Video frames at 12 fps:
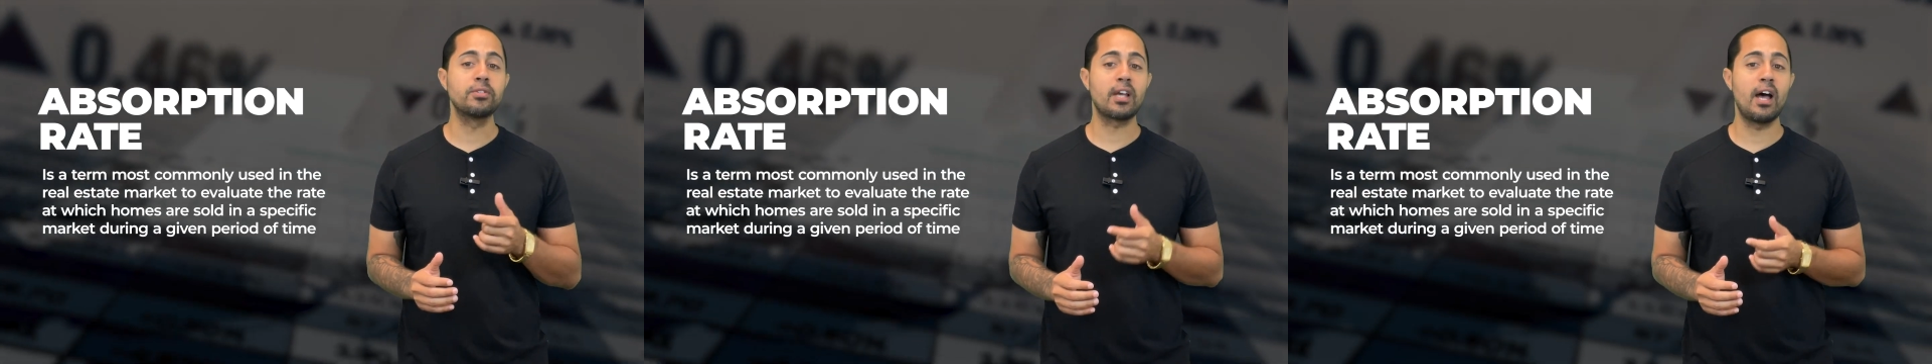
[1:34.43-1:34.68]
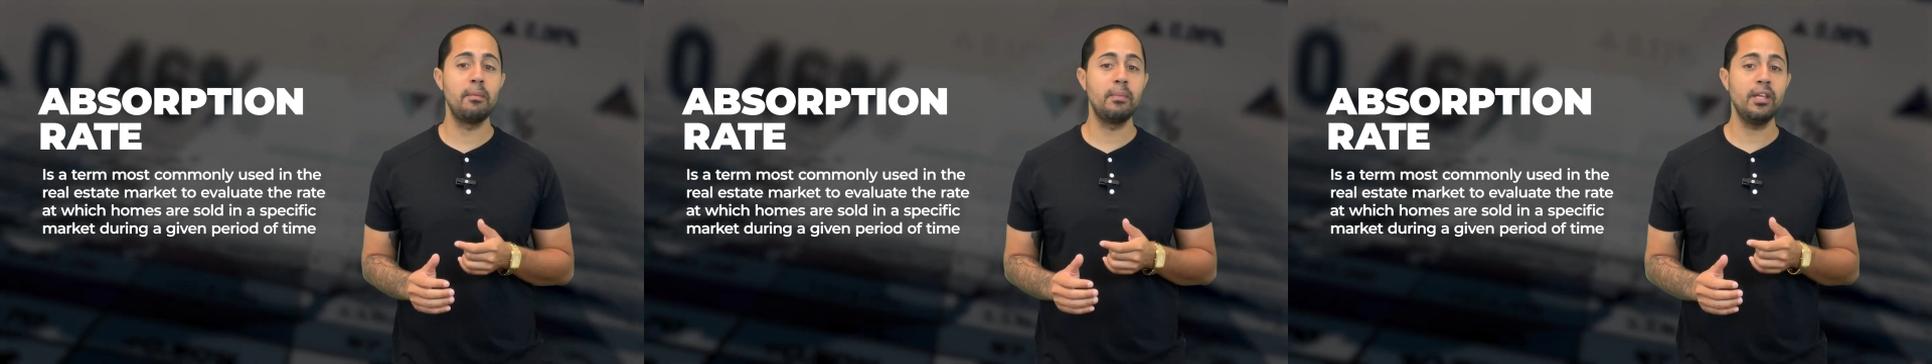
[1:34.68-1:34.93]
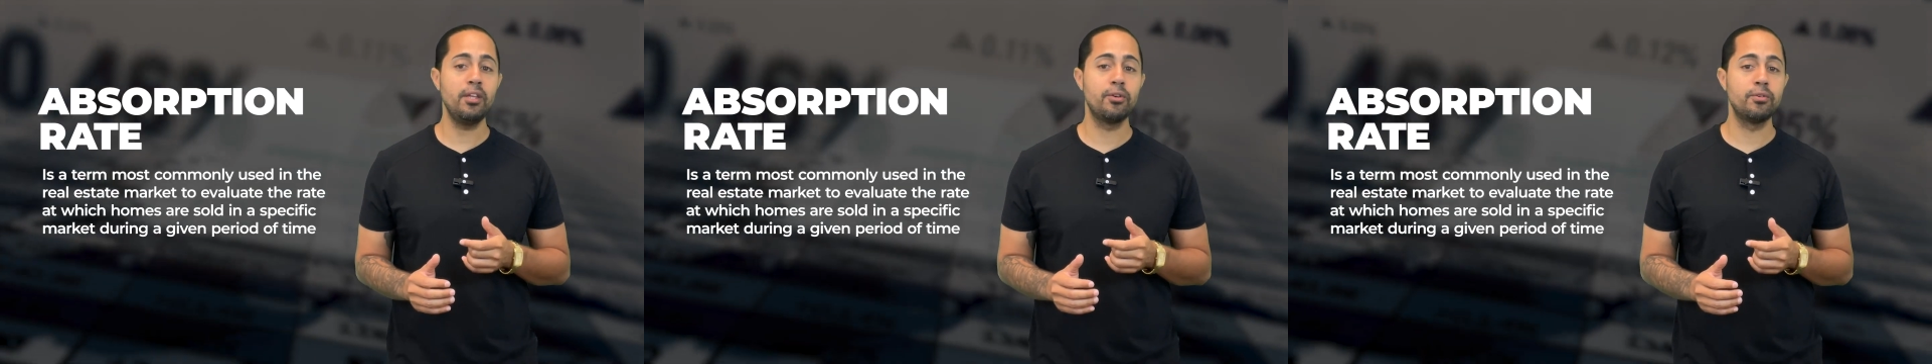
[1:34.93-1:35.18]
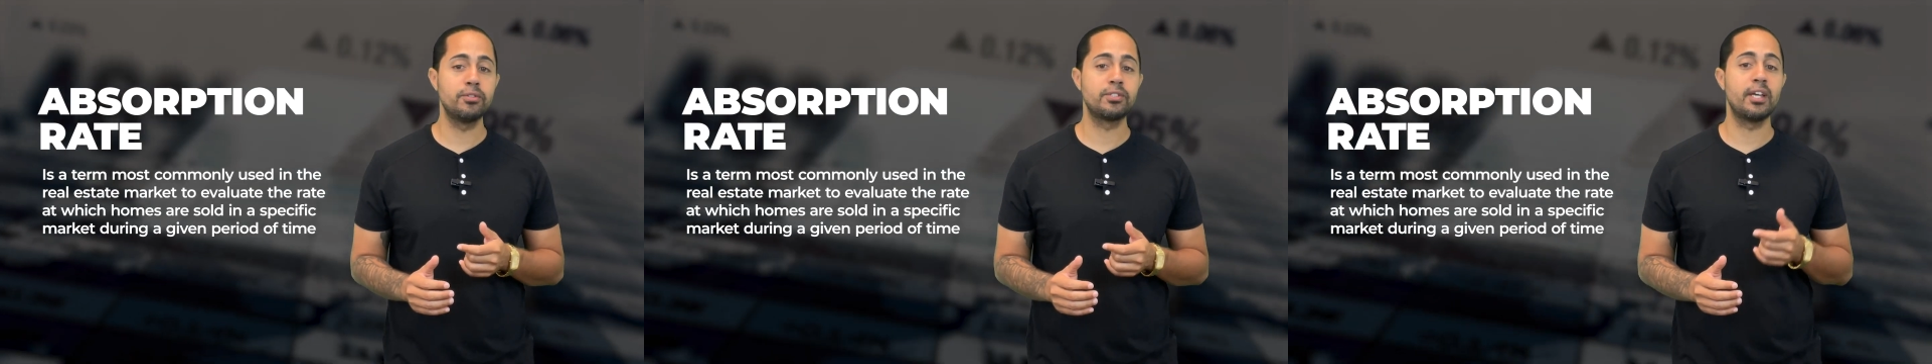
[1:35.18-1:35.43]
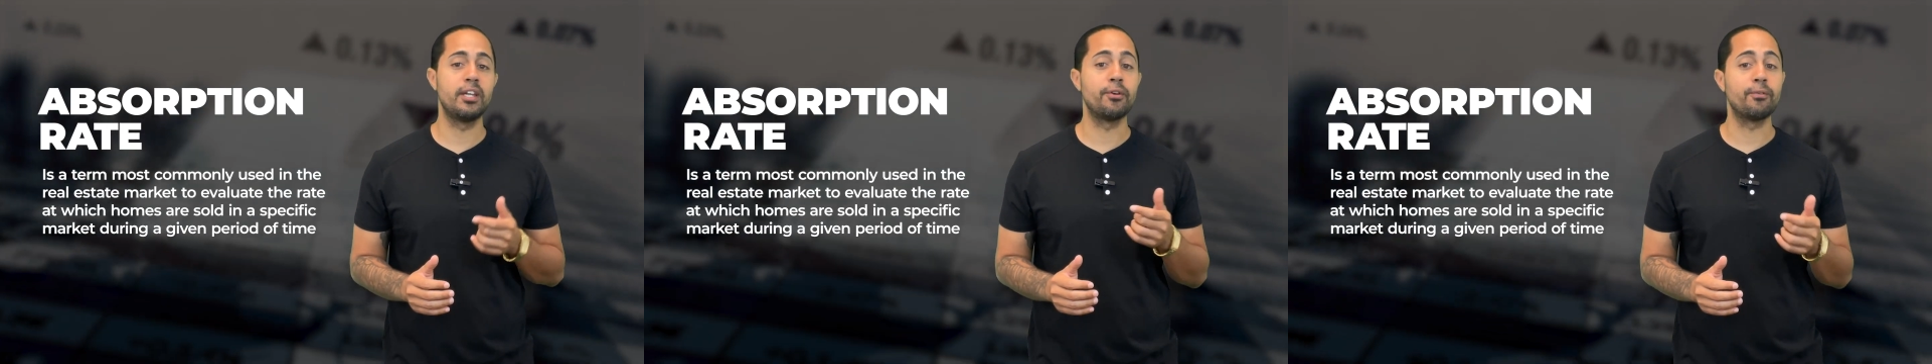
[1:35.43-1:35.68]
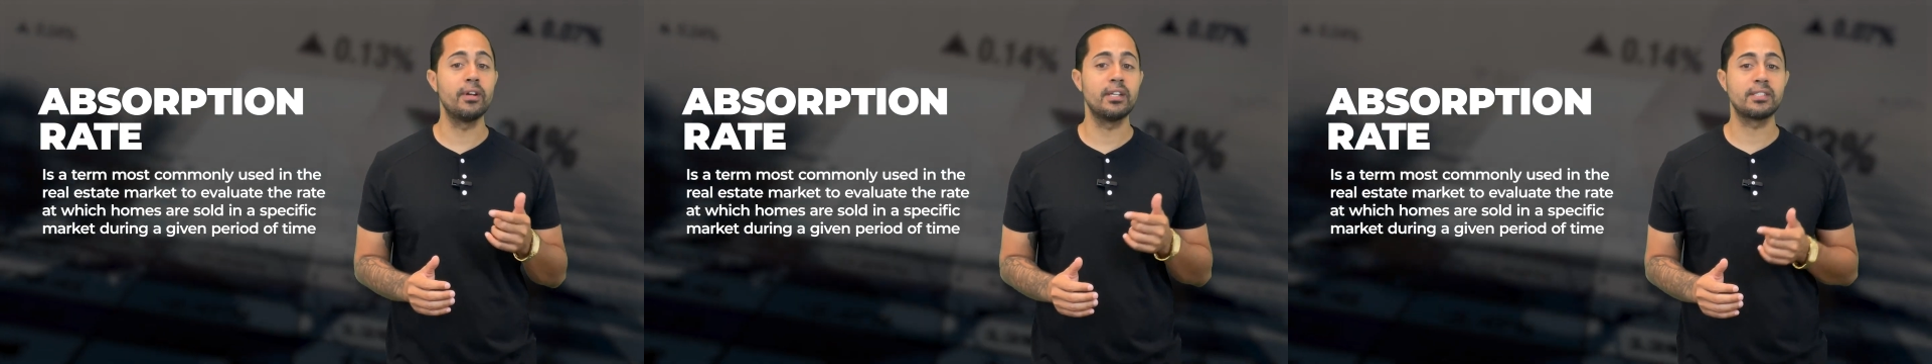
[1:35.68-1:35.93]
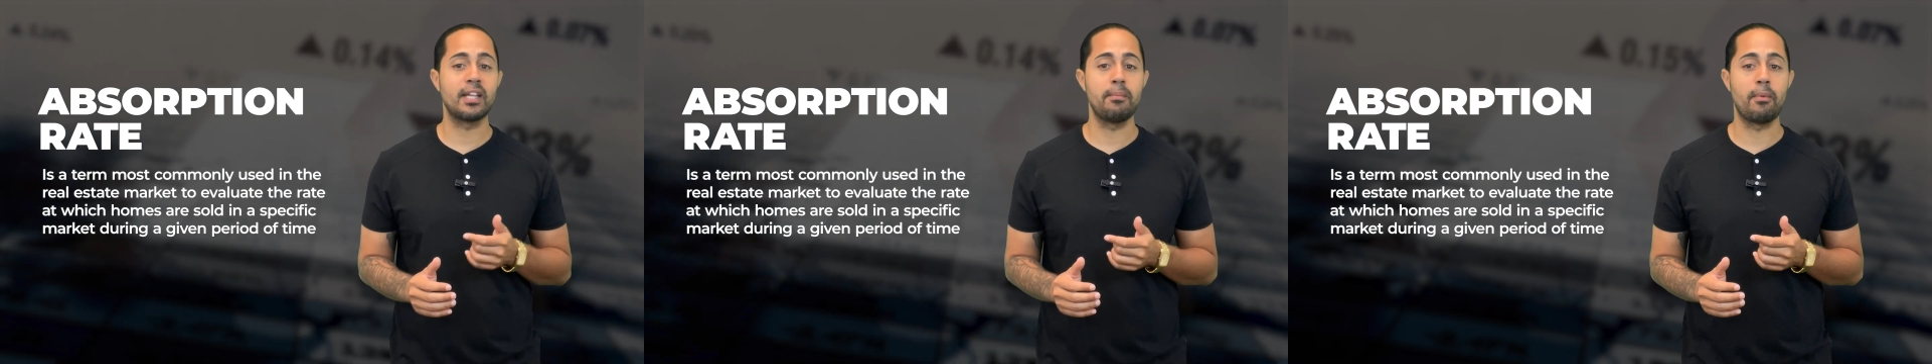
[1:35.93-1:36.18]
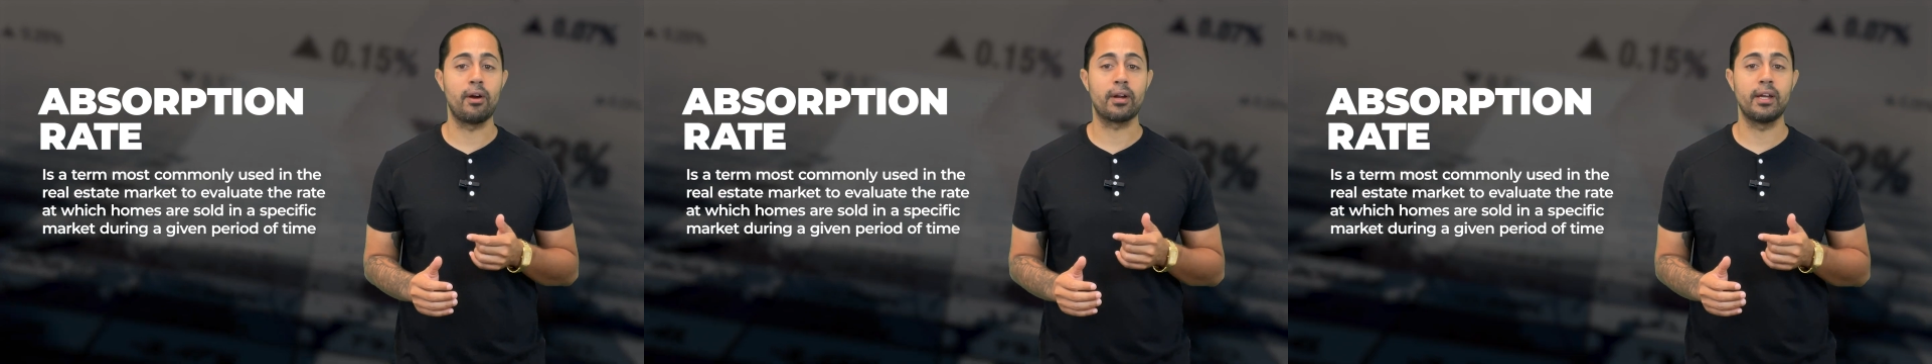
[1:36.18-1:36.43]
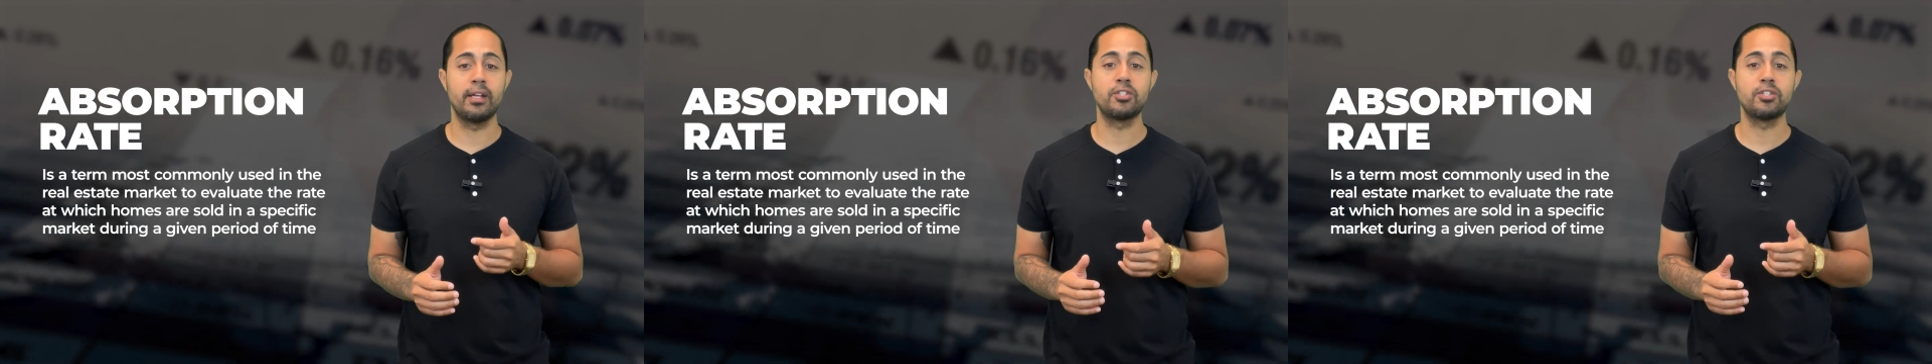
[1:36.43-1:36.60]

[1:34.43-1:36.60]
commonly used in the real estate market